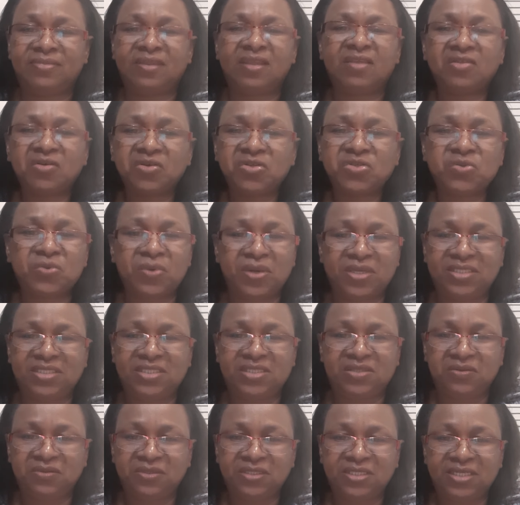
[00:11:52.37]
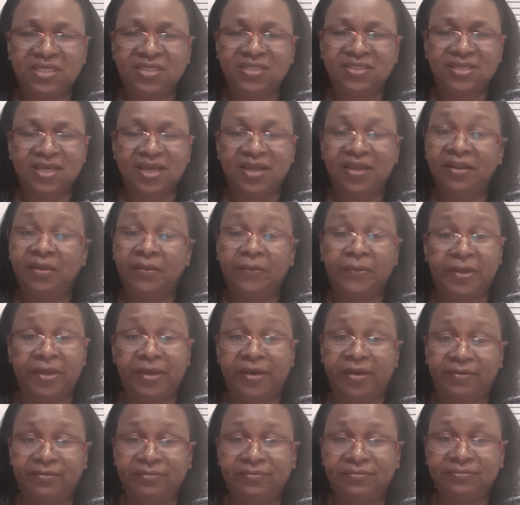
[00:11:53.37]
those ones don't enter
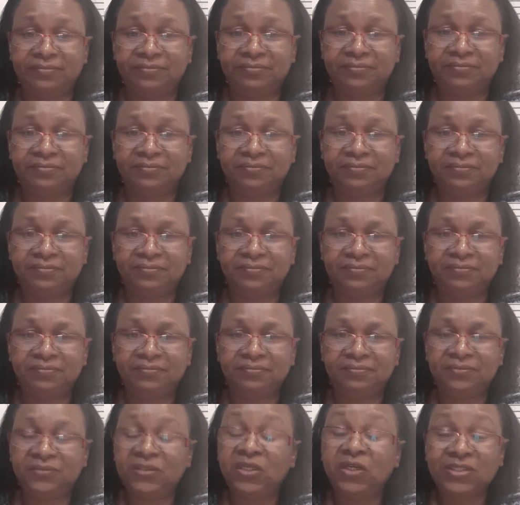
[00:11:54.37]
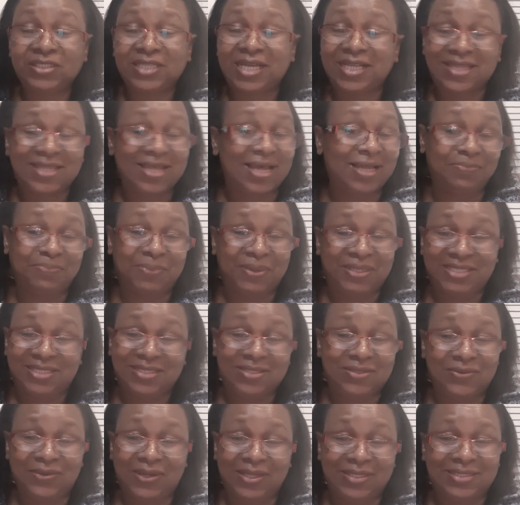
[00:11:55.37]
anywhere. Not at that
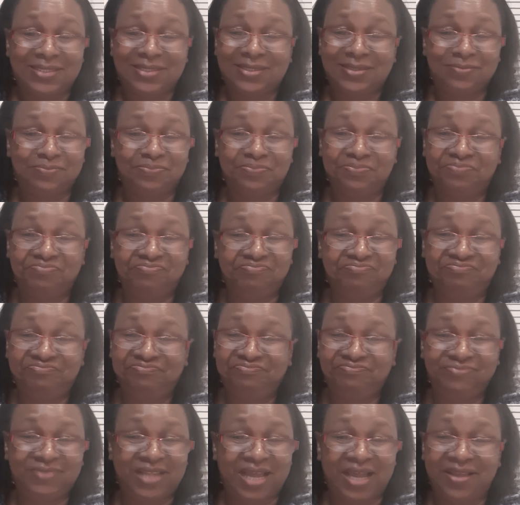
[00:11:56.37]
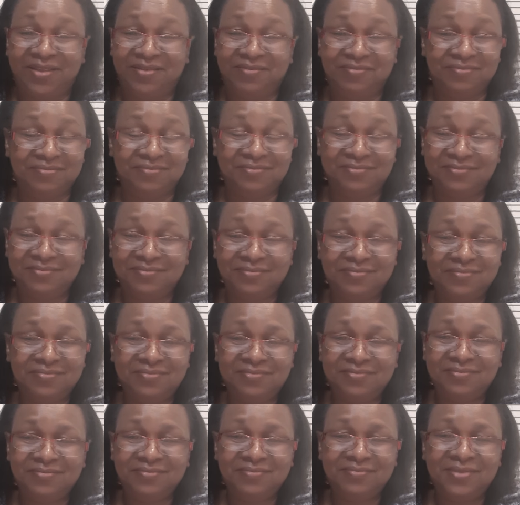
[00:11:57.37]
particular
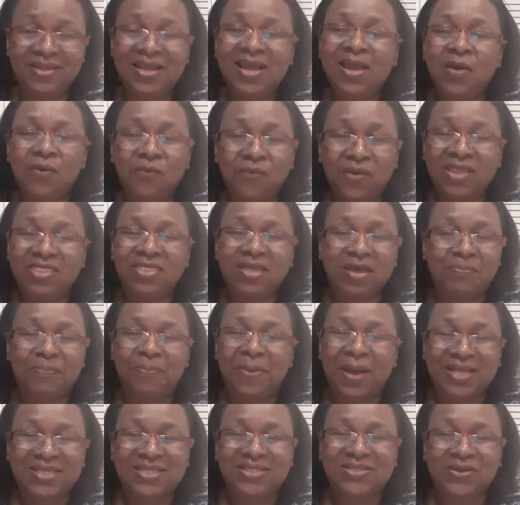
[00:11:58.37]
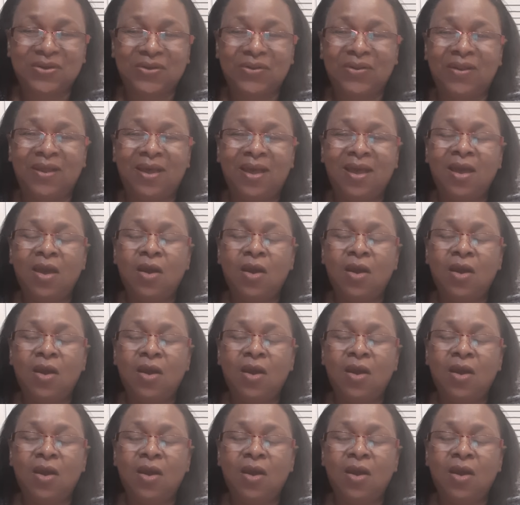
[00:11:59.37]
time. When the person